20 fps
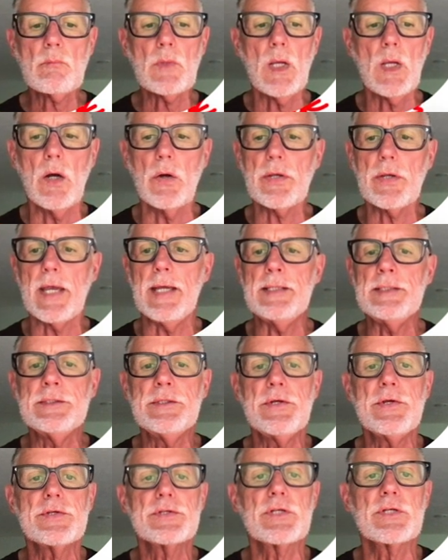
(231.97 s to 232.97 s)
Okay,
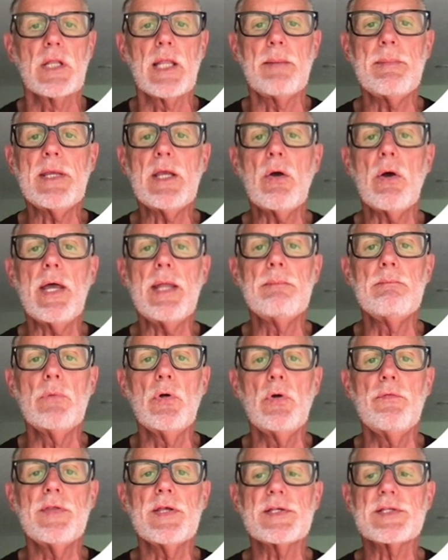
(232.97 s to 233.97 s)
so let me go ahead and
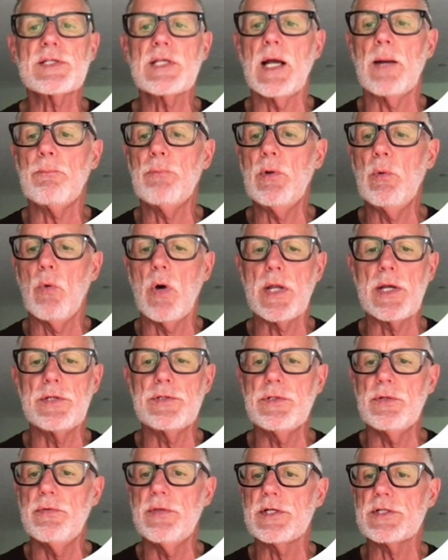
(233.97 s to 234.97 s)
move this up. We want to
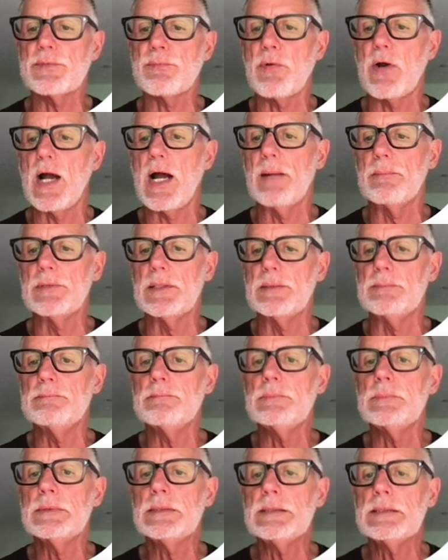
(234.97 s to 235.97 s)
do this
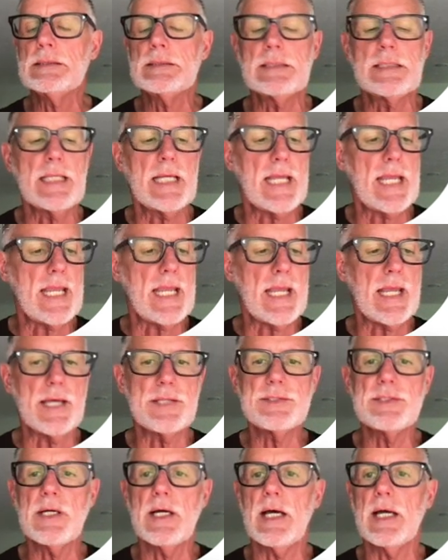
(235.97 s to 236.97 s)
problem.
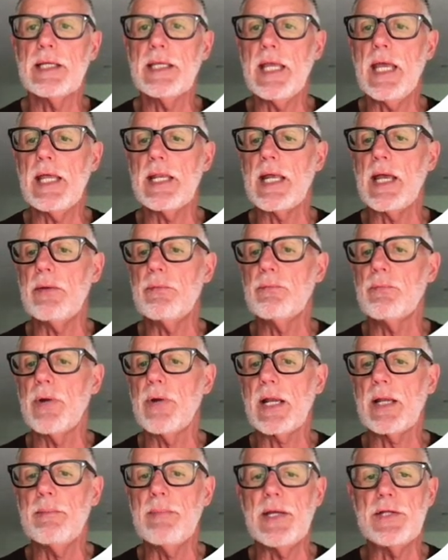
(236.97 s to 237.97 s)
And again, I
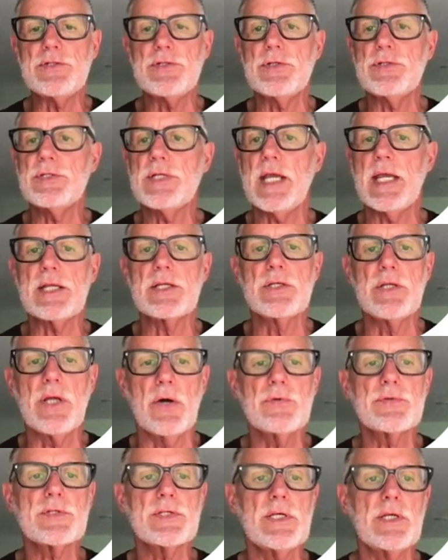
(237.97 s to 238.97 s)
recommend you take
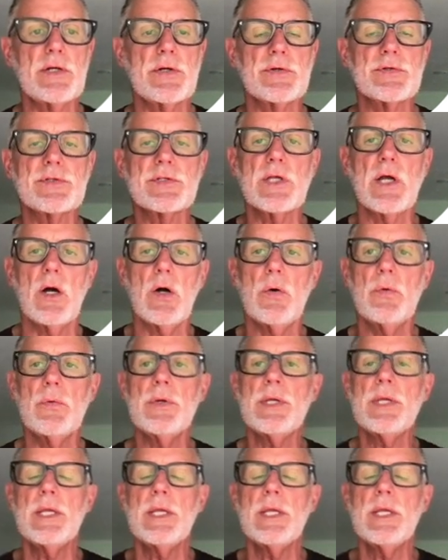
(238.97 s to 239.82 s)
notes here. So,